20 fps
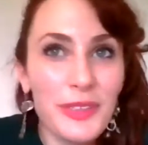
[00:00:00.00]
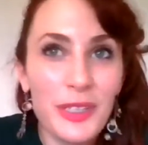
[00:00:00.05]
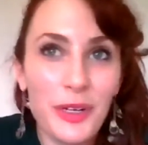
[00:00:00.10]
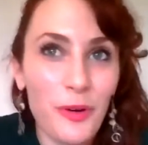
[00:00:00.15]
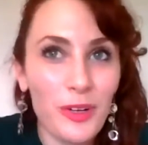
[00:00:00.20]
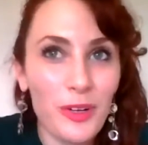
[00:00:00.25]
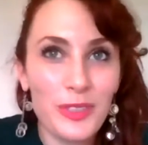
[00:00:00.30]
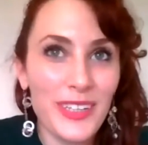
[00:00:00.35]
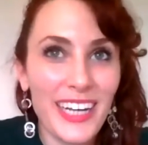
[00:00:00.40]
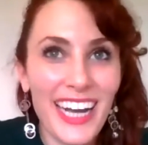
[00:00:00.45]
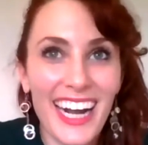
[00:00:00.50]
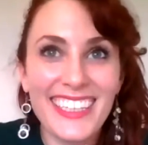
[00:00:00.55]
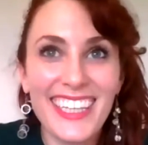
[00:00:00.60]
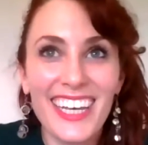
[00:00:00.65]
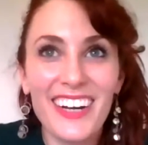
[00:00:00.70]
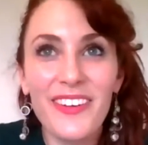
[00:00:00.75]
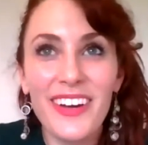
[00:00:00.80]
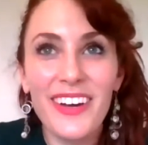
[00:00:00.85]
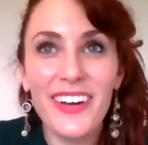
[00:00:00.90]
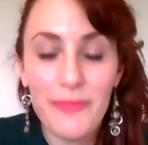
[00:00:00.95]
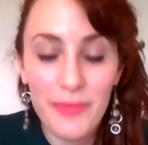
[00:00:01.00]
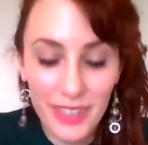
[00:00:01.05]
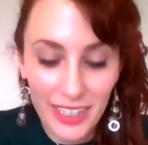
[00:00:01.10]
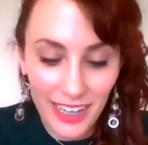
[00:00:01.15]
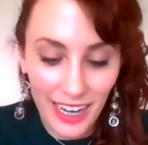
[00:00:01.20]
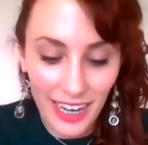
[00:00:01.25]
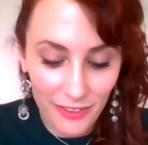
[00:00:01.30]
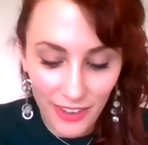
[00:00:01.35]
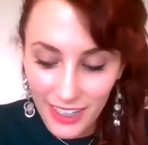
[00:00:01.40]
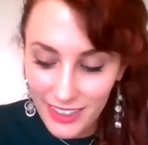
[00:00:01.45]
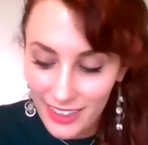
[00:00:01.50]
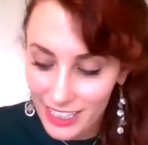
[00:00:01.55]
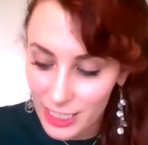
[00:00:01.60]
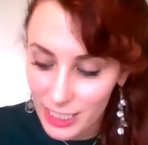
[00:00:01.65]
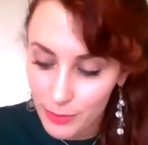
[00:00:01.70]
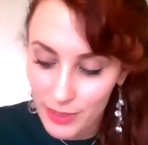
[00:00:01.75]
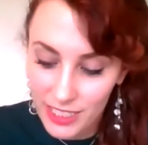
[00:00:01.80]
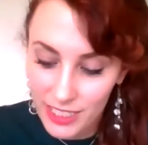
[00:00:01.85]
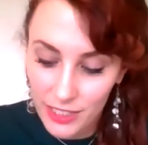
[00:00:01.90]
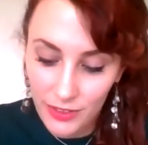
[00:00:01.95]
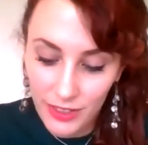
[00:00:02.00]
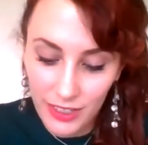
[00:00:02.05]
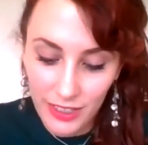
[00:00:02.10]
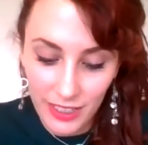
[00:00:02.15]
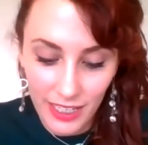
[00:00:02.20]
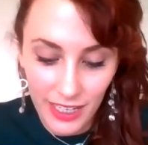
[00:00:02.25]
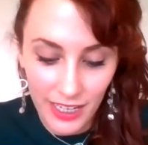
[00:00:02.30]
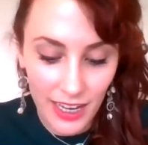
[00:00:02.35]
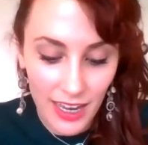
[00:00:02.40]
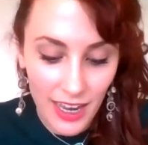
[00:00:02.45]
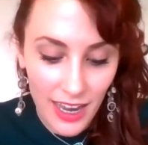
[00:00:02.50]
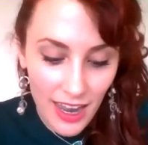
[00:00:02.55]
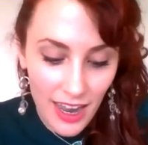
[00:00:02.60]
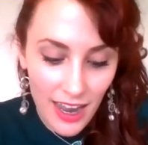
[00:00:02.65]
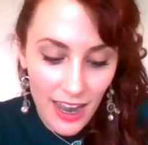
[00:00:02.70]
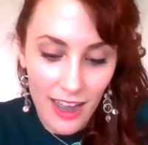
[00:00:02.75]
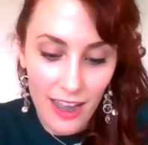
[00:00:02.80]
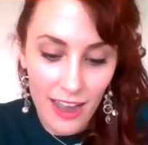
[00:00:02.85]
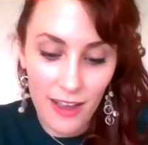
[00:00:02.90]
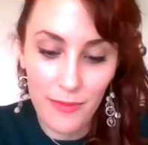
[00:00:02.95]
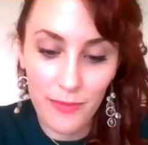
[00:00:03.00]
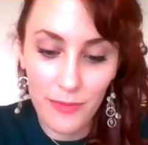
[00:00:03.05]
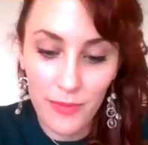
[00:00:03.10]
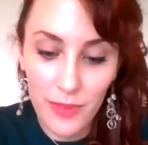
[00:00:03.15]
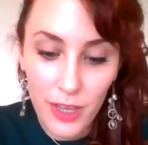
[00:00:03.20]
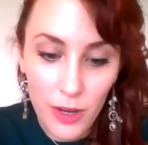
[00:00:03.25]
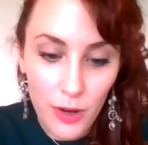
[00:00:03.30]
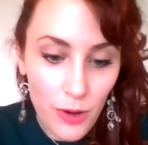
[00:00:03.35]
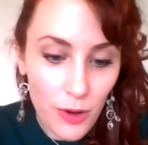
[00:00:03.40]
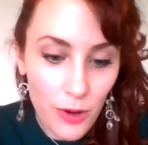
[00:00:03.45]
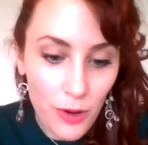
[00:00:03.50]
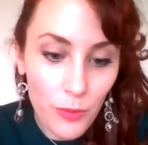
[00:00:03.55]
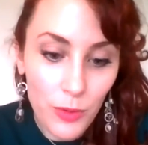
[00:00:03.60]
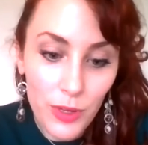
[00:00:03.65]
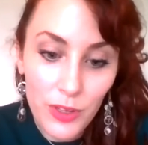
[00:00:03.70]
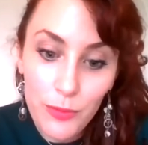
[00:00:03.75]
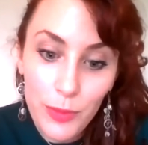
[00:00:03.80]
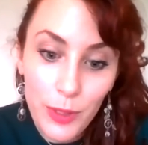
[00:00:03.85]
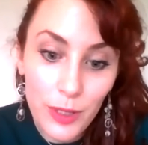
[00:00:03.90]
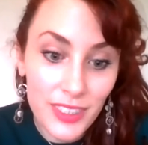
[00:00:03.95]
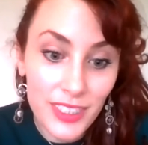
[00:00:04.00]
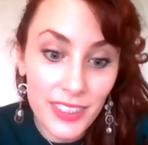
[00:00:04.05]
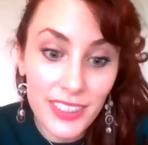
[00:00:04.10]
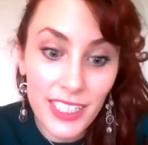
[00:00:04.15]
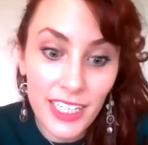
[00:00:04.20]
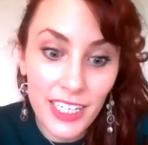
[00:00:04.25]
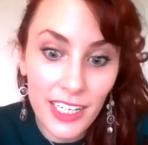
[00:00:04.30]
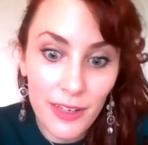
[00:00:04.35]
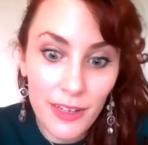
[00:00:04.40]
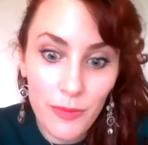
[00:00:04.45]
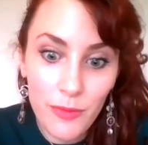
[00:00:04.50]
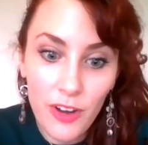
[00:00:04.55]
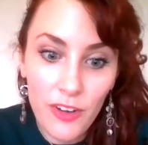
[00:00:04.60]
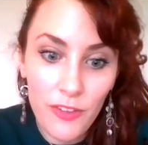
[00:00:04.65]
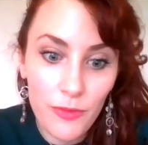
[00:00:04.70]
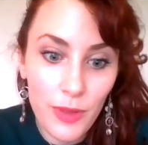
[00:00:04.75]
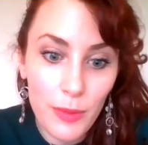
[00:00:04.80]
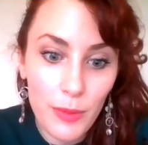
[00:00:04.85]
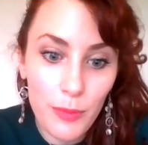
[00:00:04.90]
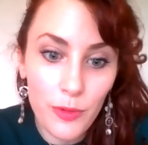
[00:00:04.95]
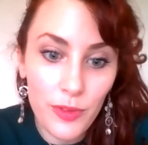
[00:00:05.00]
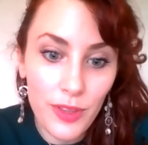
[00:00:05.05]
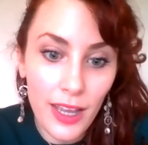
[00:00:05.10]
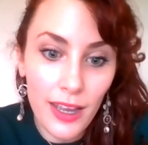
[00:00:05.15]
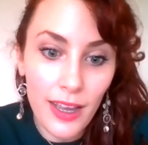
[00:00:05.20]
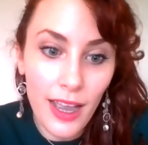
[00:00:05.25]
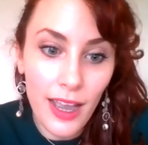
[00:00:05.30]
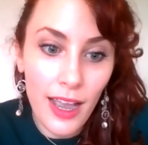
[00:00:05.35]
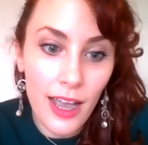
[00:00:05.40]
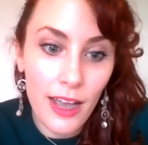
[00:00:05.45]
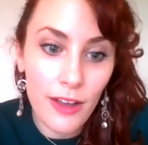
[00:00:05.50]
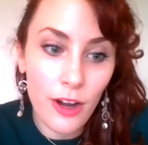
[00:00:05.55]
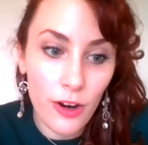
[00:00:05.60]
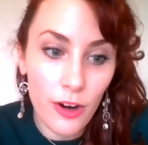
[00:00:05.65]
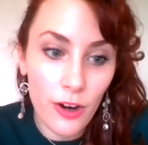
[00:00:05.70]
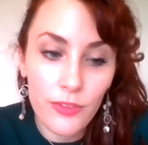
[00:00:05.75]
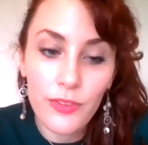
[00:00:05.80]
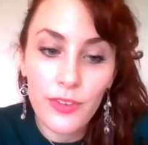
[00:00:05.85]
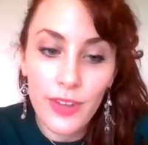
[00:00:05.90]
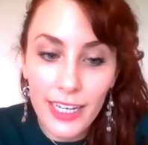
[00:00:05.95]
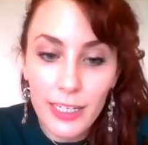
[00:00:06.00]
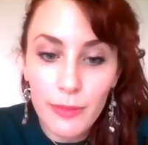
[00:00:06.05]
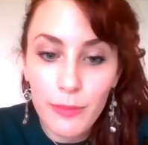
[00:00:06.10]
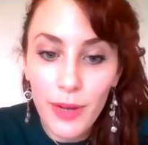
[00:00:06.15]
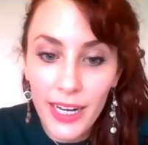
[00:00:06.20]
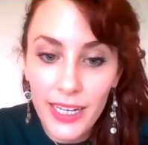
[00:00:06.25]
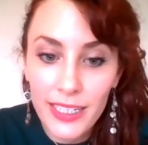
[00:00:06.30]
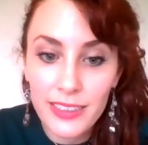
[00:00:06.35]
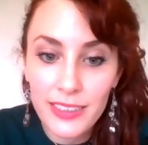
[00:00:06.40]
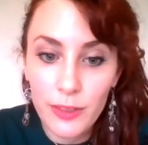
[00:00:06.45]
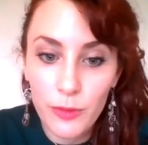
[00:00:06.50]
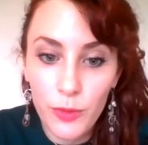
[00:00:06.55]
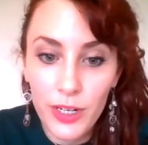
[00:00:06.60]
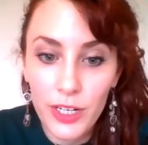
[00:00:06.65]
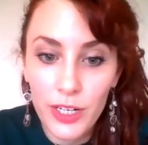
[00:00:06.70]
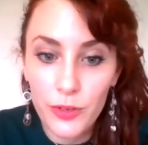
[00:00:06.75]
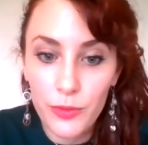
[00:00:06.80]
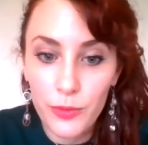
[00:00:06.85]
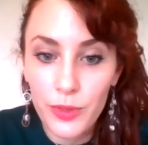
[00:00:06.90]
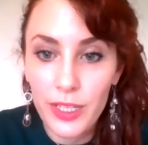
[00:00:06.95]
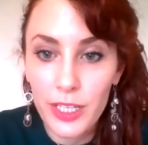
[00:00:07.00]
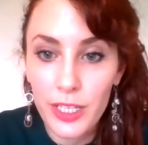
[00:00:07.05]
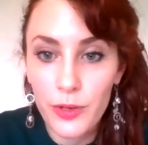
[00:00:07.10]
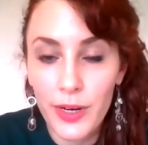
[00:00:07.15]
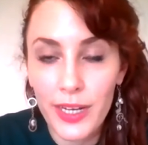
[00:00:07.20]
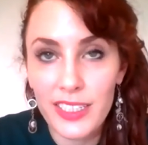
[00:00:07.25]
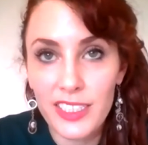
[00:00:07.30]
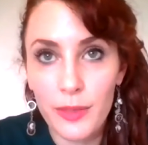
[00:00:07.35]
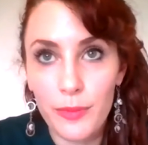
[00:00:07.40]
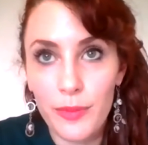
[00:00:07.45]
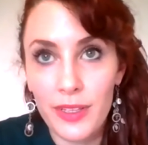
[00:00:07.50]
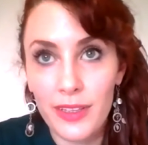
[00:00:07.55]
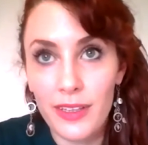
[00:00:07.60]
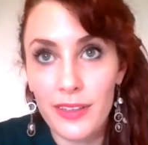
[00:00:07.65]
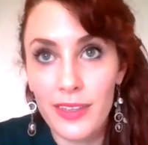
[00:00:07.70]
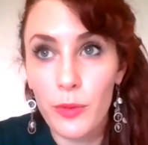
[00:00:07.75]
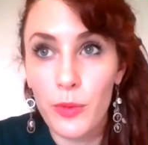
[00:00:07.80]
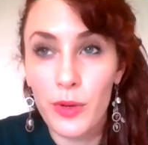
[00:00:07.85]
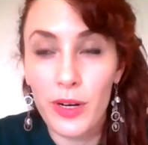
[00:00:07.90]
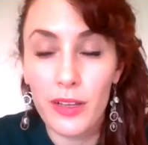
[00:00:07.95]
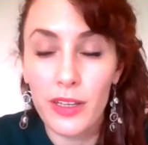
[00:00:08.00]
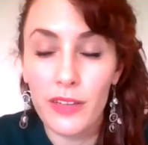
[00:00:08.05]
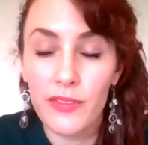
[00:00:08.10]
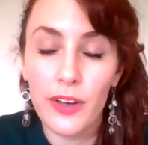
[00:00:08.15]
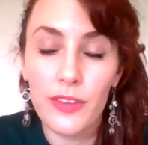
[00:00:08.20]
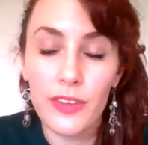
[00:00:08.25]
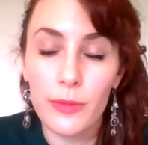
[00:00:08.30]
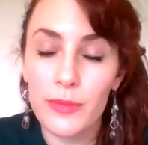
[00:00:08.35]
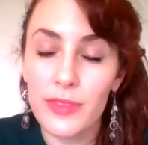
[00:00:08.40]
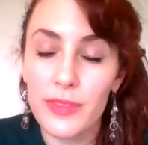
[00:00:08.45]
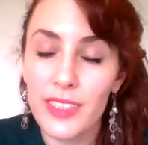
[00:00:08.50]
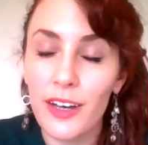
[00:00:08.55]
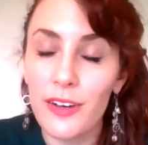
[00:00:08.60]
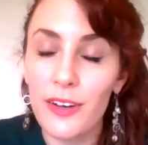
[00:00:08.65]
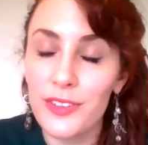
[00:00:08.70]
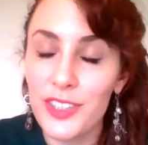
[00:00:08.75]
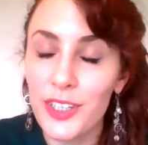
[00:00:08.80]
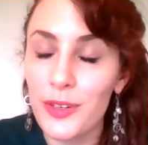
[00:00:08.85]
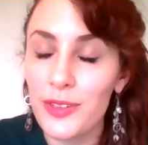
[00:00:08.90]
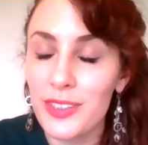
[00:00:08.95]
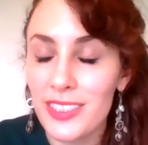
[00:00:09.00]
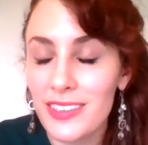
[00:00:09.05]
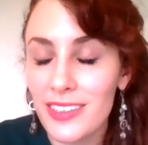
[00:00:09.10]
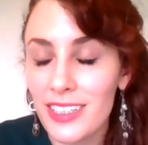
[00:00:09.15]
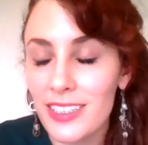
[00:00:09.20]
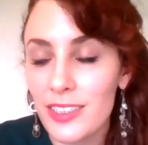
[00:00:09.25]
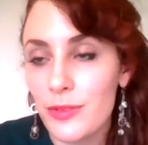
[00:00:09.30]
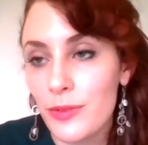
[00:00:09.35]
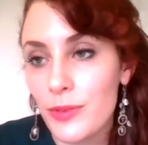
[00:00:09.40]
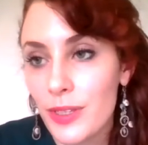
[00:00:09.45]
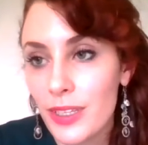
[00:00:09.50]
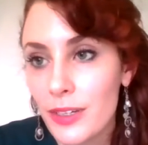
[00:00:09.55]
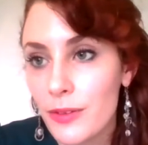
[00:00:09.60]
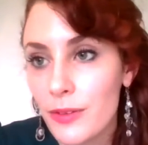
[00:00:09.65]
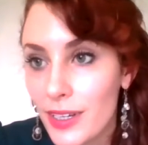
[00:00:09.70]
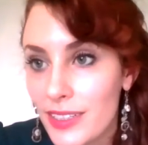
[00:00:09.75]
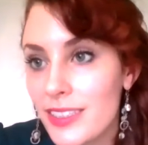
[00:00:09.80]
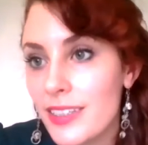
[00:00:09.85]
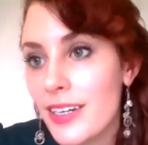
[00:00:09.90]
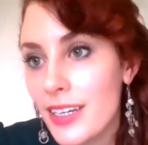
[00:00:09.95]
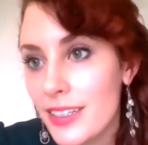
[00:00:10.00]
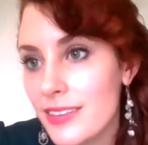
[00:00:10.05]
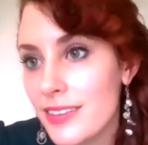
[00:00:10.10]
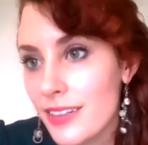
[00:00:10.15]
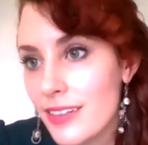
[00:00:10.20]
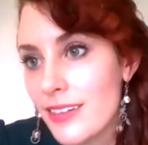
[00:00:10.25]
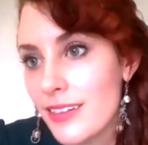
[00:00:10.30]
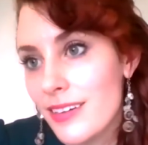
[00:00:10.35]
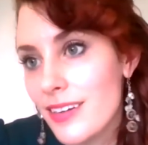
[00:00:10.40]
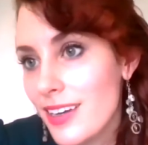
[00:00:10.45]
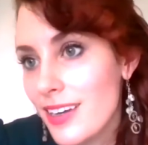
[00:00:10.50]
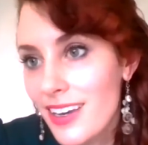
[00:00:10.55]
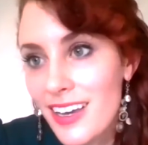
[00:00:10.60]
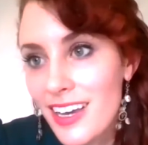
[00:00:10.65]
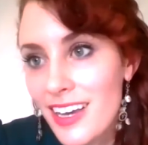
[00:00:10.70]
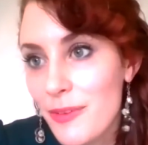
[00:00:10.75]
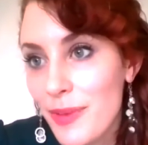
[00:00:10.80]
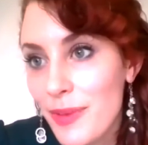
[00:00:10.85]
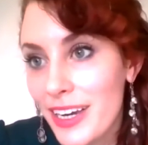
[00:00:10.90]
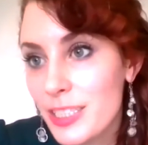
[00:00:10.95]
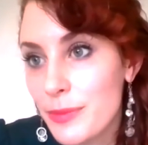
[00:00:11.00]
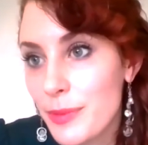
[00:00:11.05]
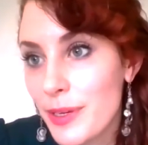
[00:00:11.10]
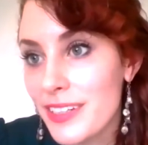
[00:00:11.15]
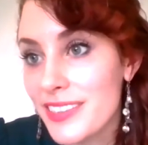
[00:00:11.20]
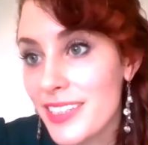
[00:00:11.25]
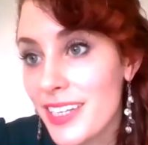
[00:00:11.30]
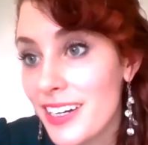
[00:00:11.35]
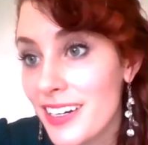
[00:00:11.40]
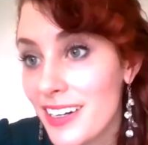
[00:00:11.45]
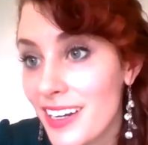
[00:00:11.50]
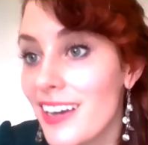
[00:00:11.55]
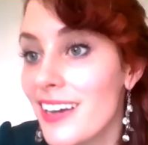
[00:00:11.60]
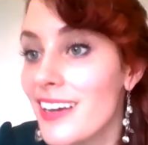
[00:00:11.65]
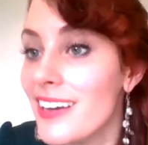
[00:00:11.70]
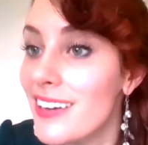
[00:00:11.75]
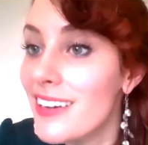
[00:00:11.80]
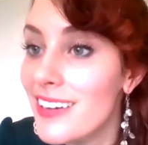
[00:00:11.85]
you don't always react that way but i find that specifically um, we've built a team of people that are of like minds and want to really create something that they want to live out themselves. So it's it's really resonates in in my experience day to day.